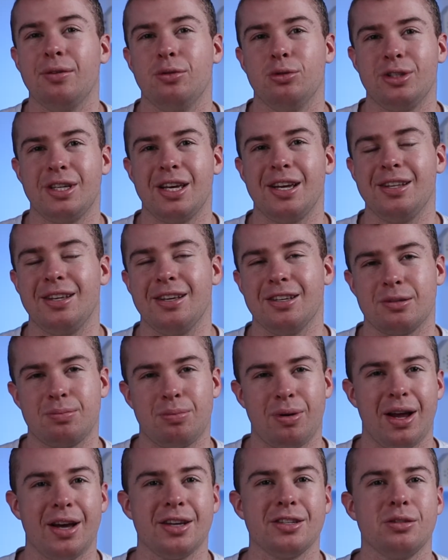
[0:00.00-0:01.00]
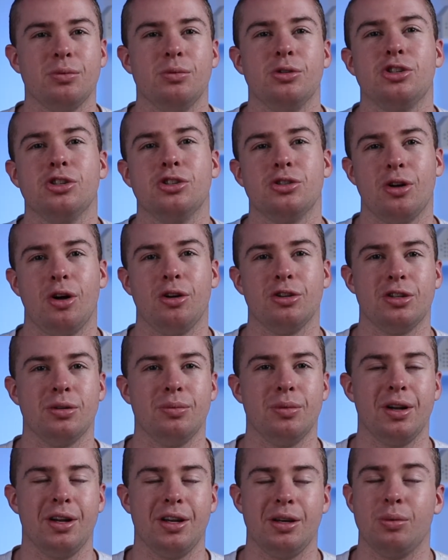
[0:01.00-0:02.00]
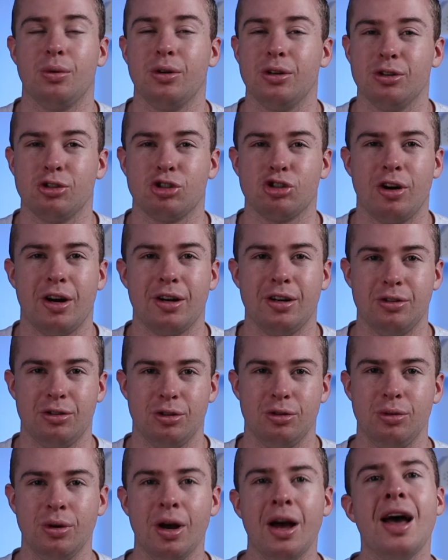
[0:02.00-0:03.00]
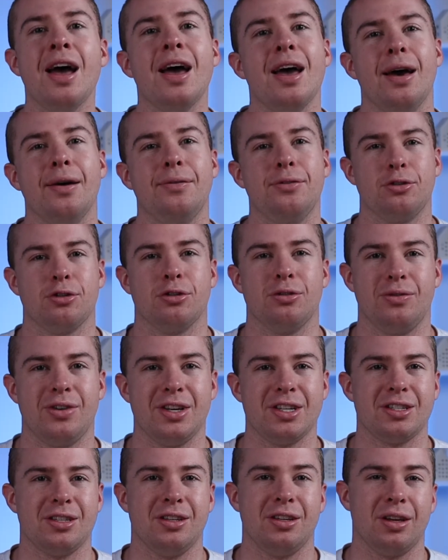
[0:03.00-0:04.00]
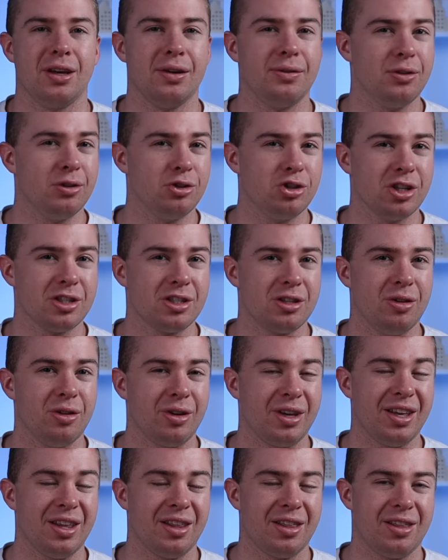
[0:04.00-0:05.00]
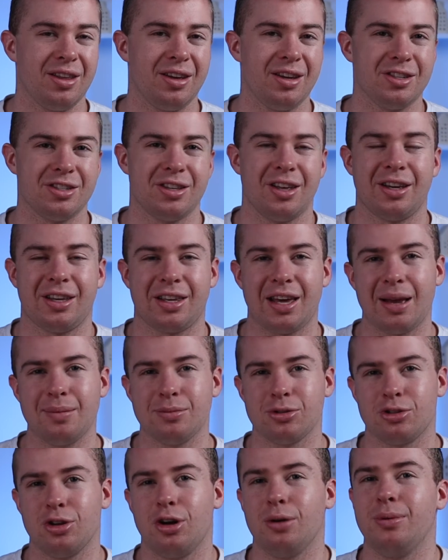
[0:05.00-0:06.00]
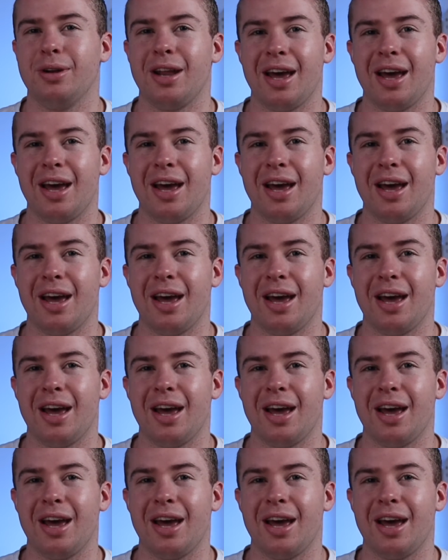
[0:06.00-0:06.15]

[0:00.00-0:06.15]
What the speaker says: or 10 years plus, which is ultimately what you're trying to do if you're investing. If you're just looking at things like GameStop and